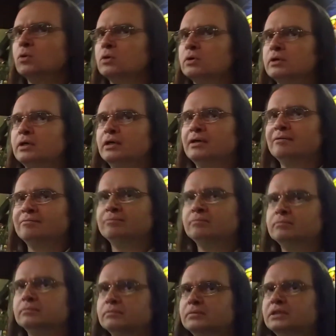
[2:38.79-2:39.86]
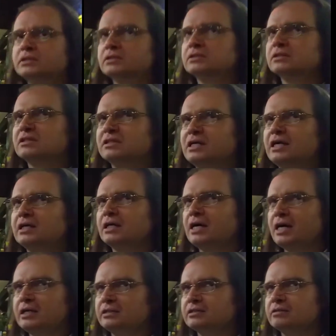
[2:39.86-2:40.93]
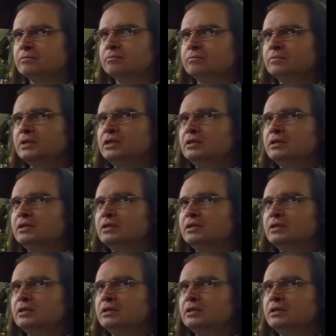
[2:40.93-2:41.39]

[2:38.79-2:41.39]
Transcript: more, um, it's kind of got some